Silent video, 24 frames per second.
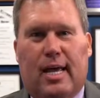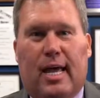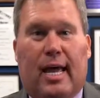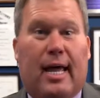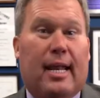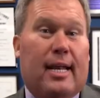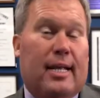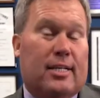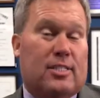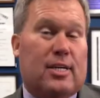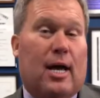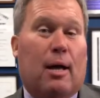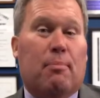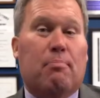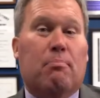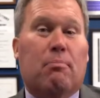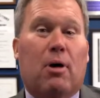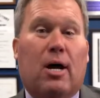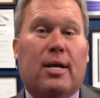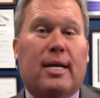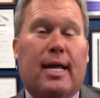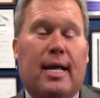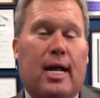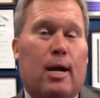And it's on
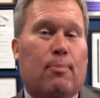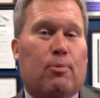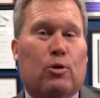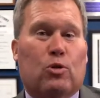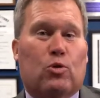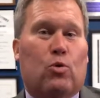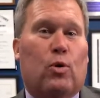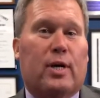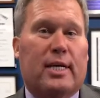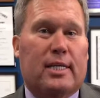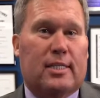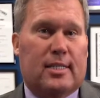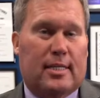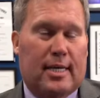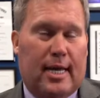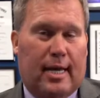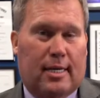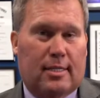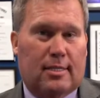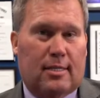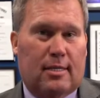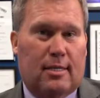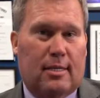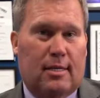Monday, April
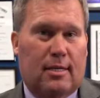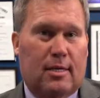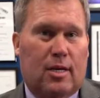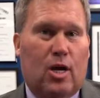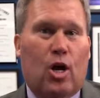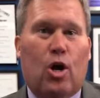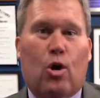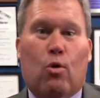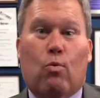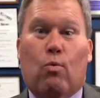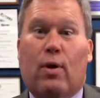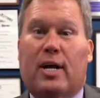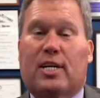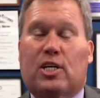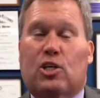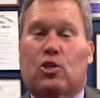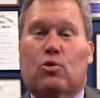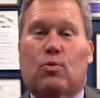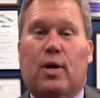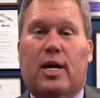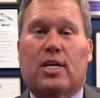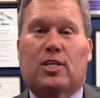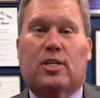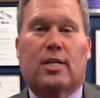26th,
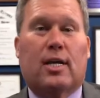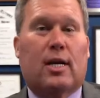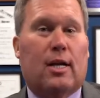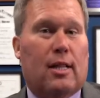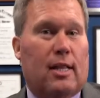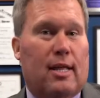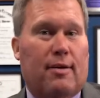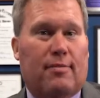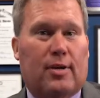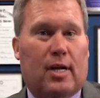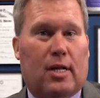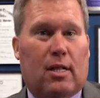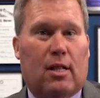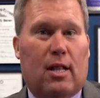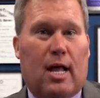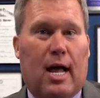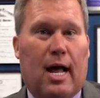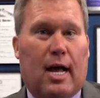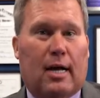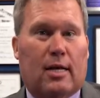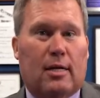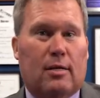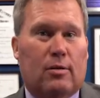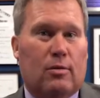registration at 11
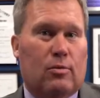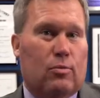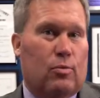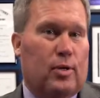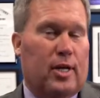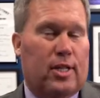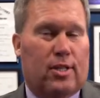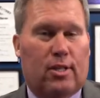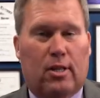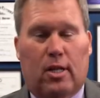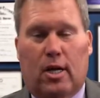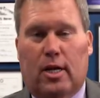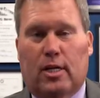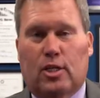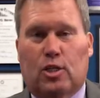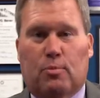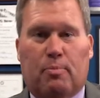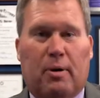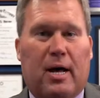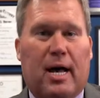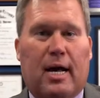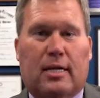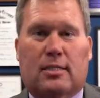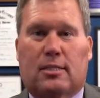o'clock with lunch,
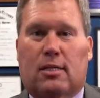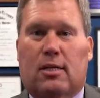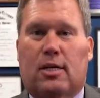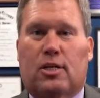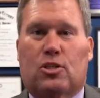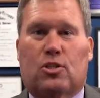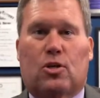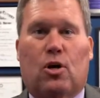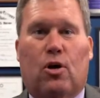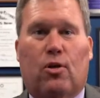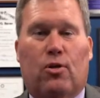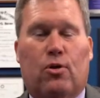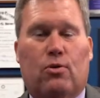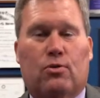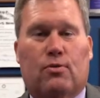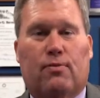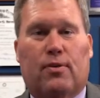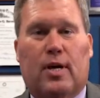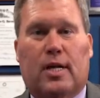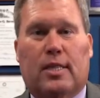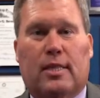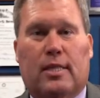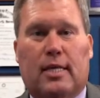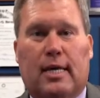box lunch, all those
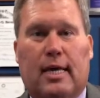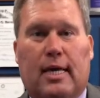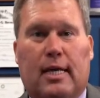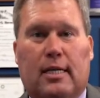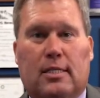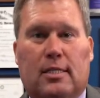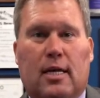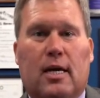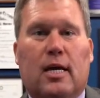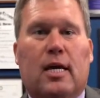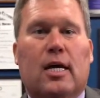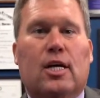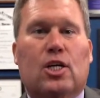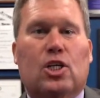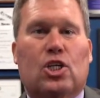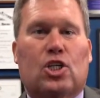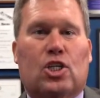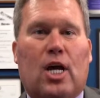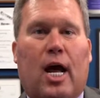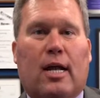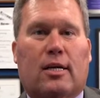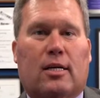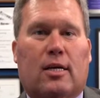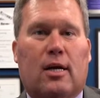fun things.
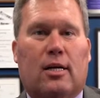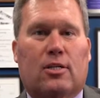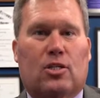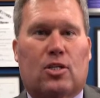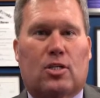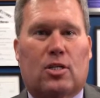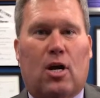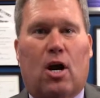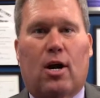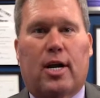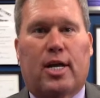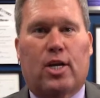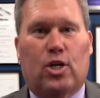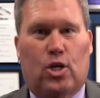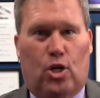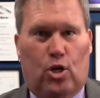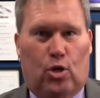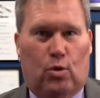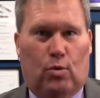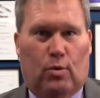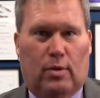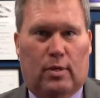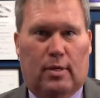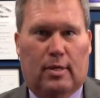Shotgun start at
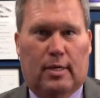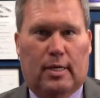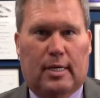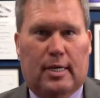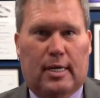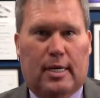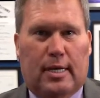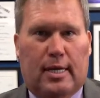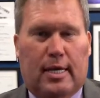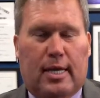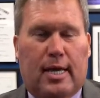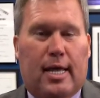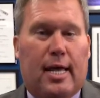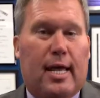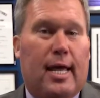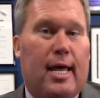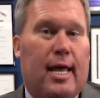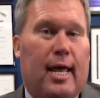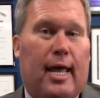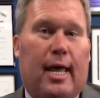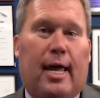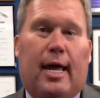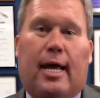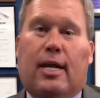noon
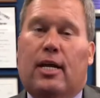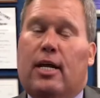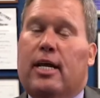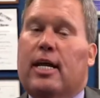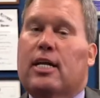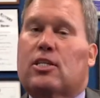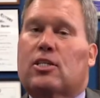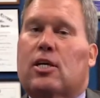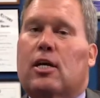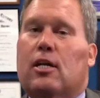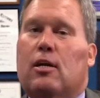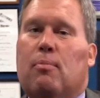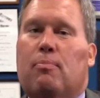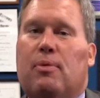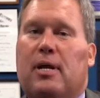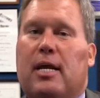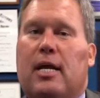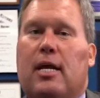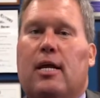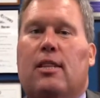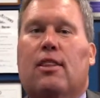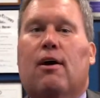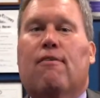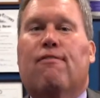and it's gonna
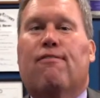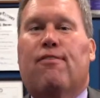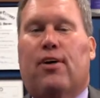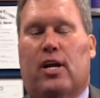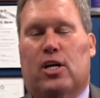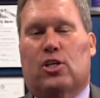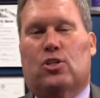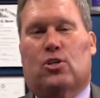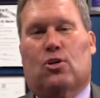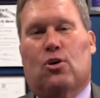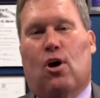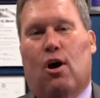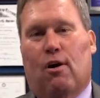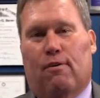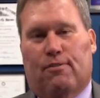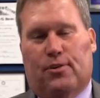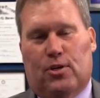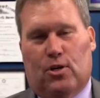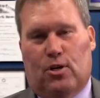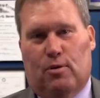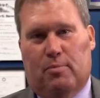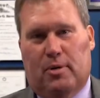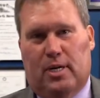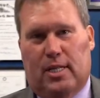be the funnest golf
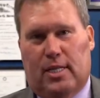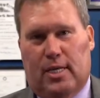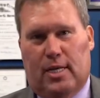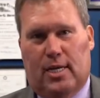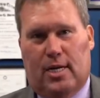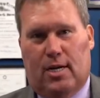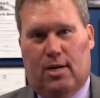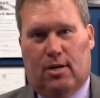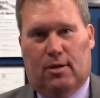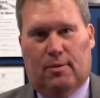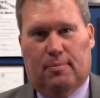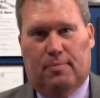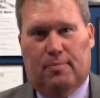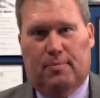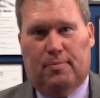tournament of the year.